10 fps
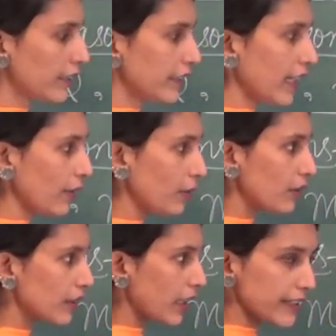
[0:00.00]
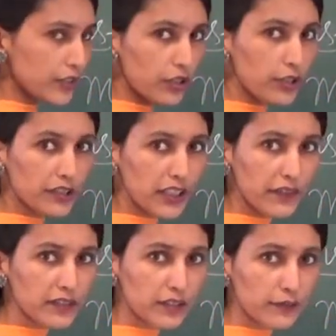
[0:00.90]
Now I told you there
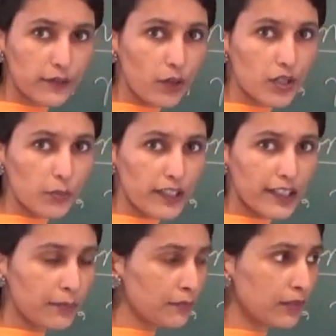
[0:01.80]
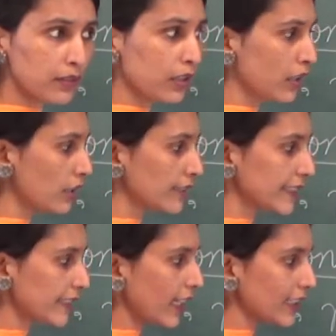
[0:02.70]
was this Fort William.
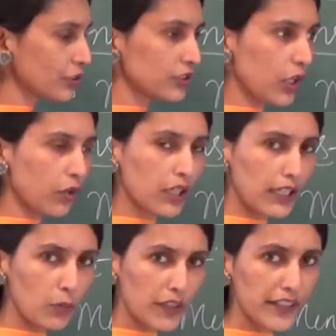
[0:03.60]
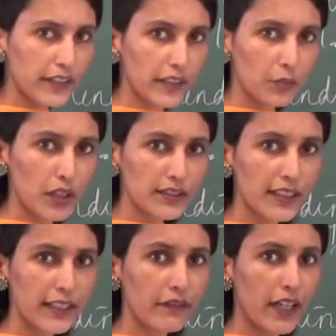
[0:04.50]
Siraj Ud Daula, what he did
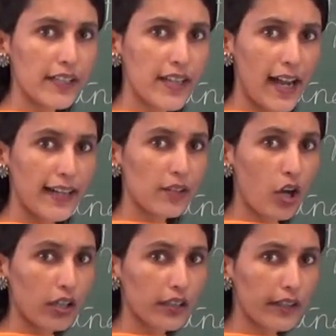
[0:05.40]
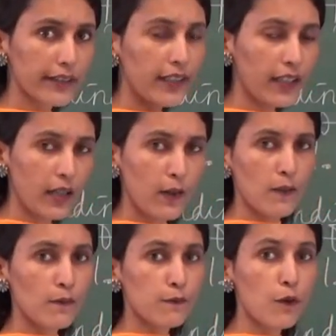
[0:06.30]
was he went and conquered the
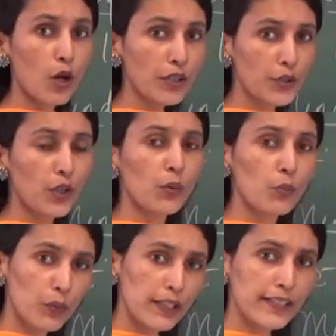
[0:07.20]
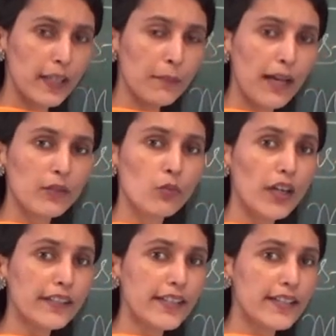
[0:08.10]
Fort William, and
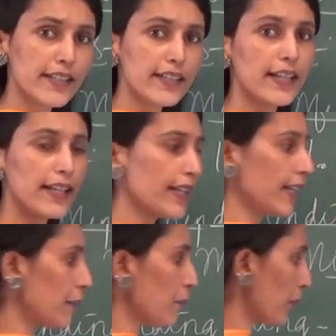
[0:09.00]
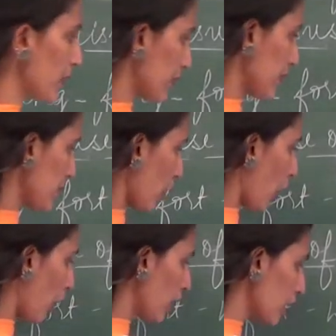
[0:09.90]
what he did, he imprisoned
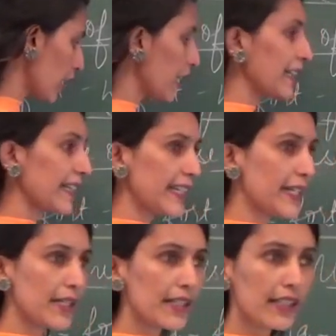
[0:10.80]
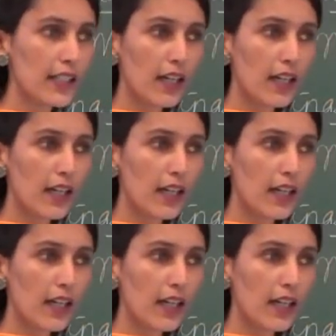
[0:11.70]
or he